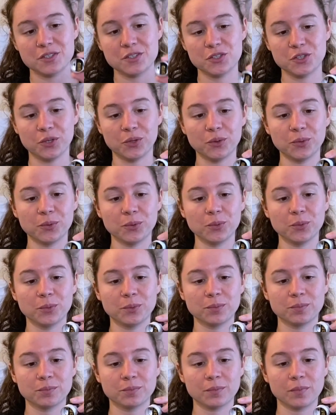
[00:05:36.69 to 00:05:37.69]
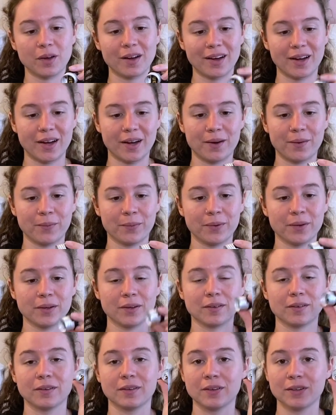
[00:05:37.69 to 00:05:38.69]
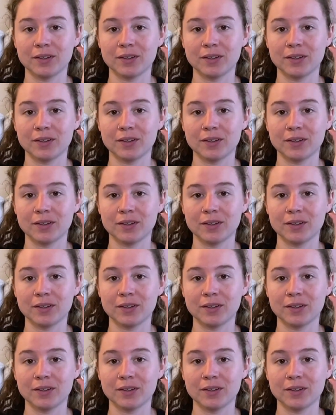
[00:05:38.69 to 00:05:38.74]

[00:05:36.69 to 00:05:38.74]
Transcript: to our